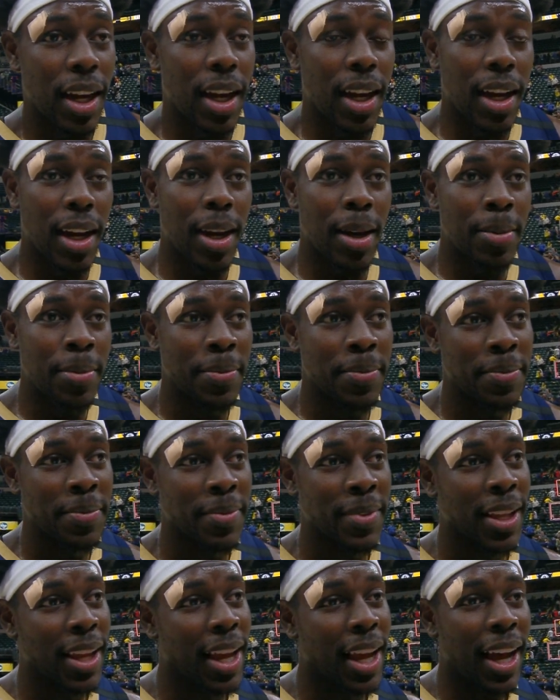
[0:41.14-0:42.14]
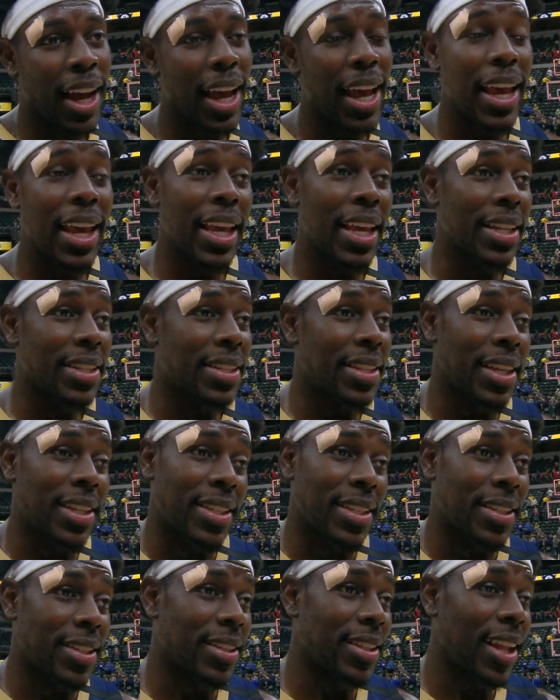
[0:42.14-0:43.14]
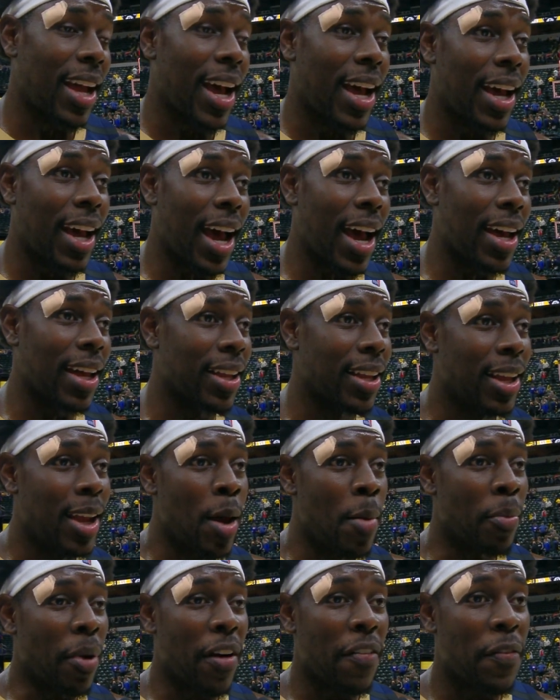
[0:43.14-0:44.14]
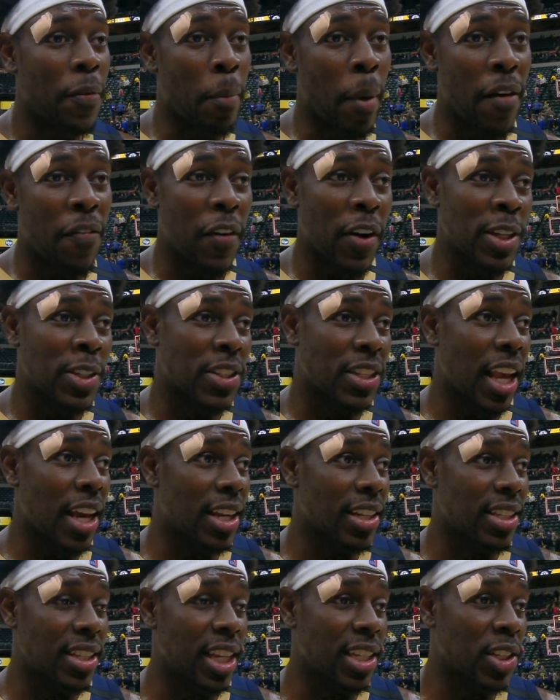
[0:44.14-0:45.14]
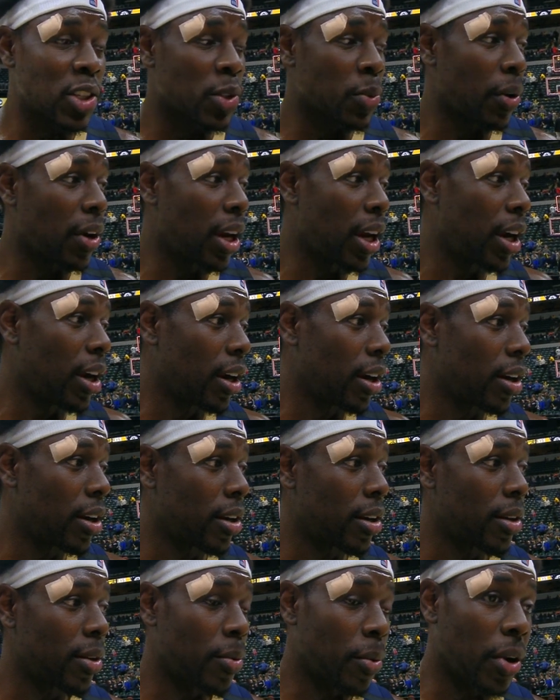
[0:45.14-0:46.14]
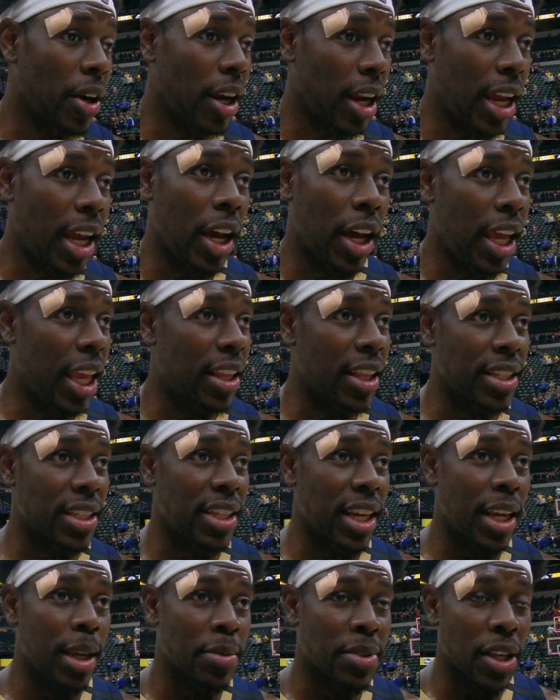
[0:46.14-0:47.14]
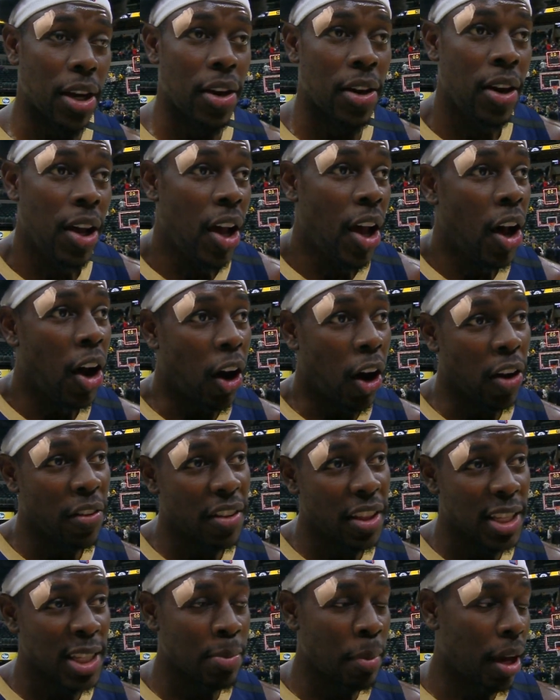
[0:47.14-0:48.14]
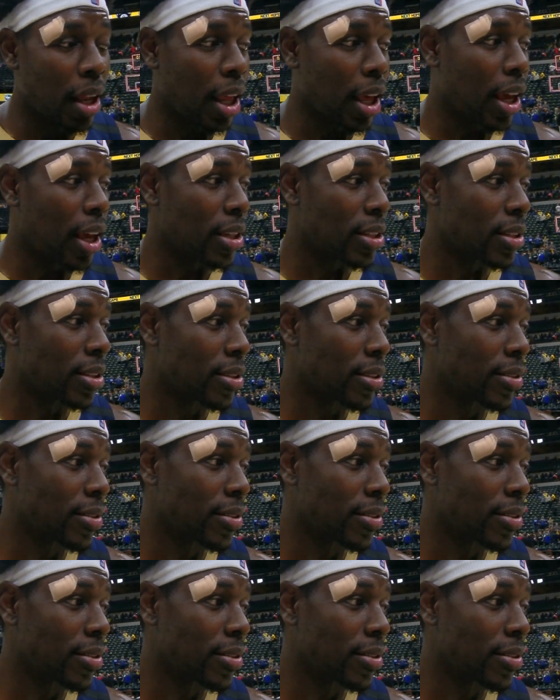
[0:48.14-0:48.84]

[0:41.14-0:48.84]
I hate getting stitches. My first set of stitches were here. We're in this gym, so hopefully this is my last.